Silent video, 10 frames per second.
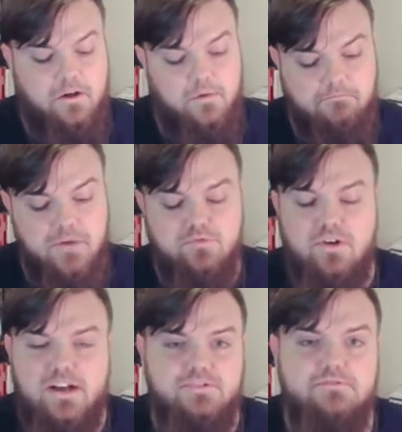
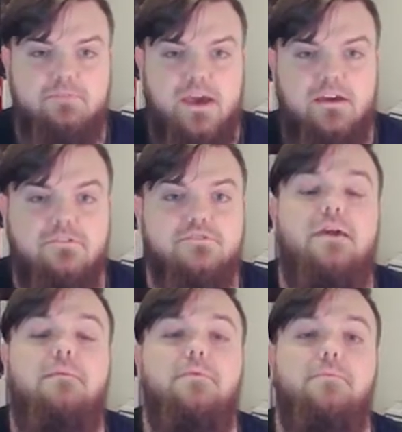Memorize those patterns,
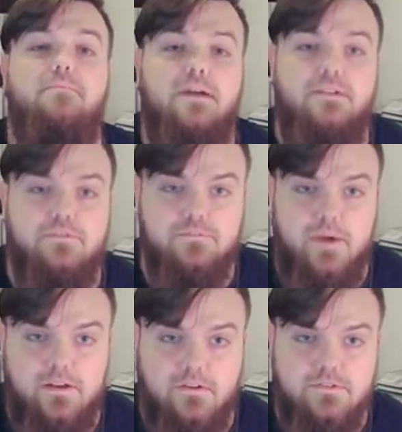be able to play those
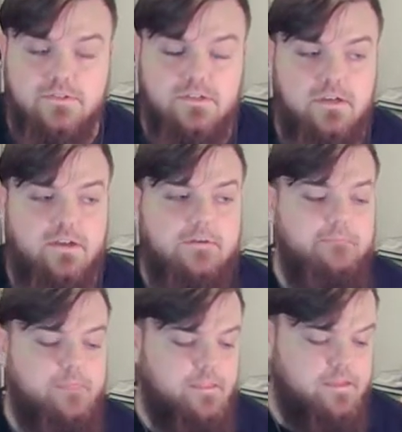patterns.
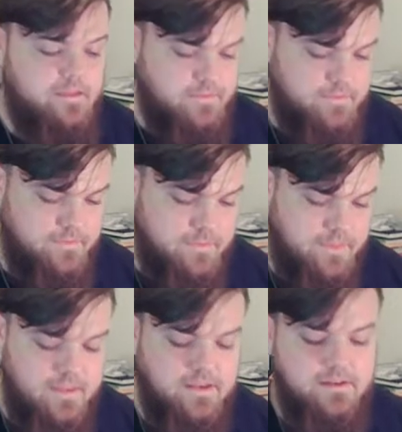
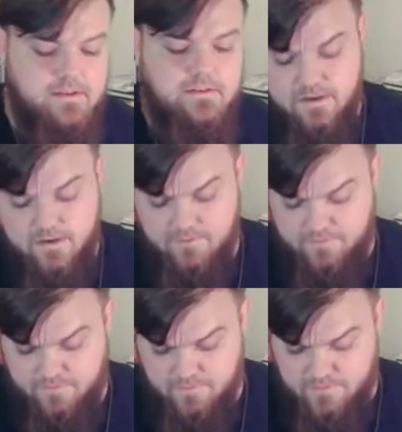Then
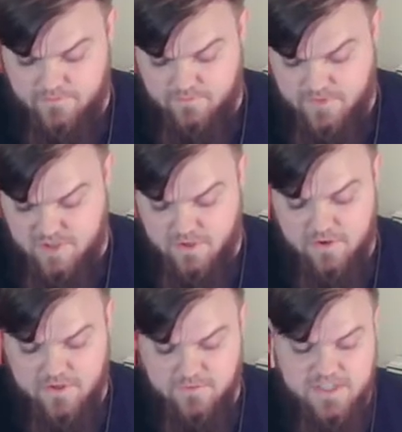
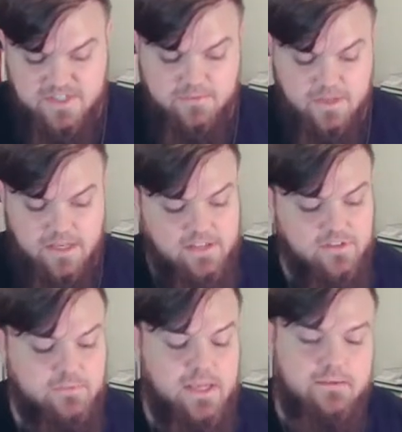start to piece them together,
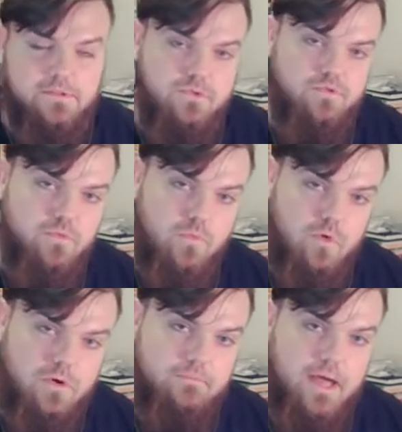be able to move from
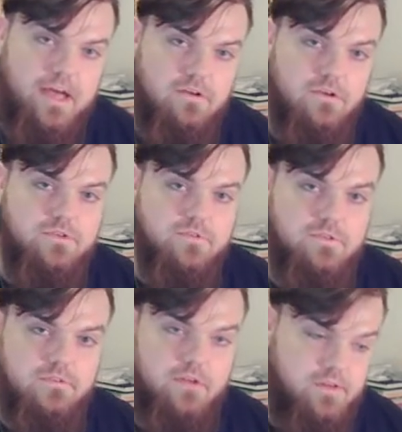one pattern to
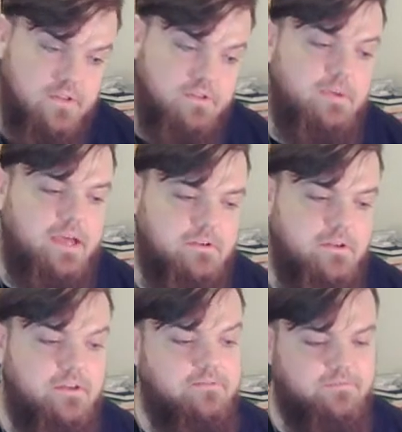another pattern
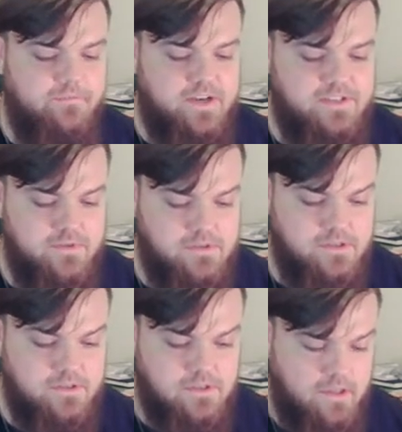and vice versa.